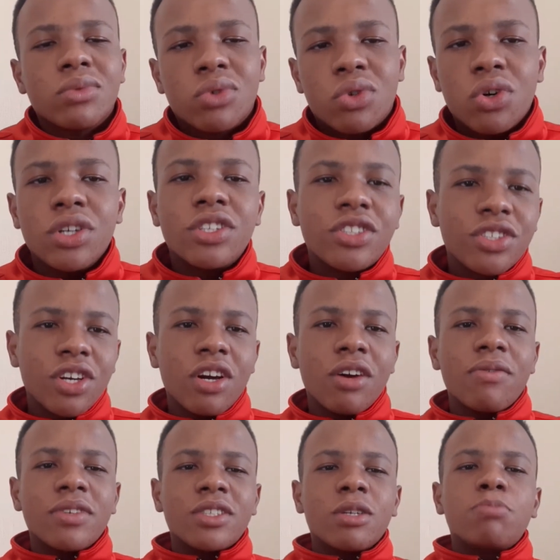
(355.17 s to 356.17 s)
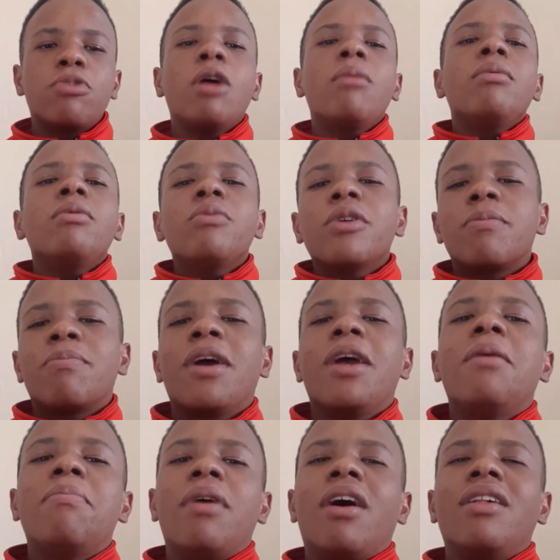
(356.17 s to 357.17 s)
good service. The problem with
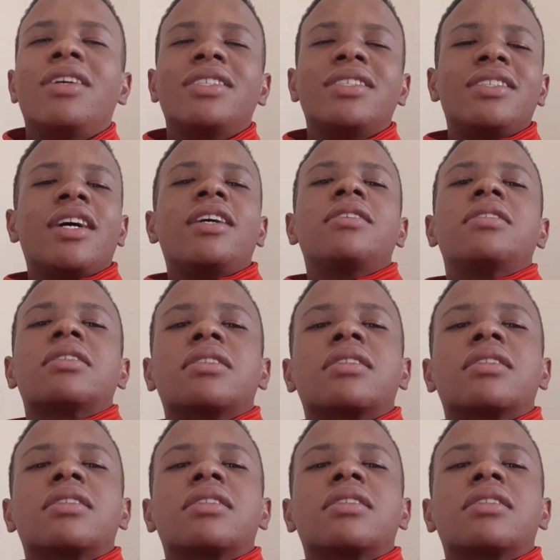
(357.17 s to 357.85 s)
PayPal is that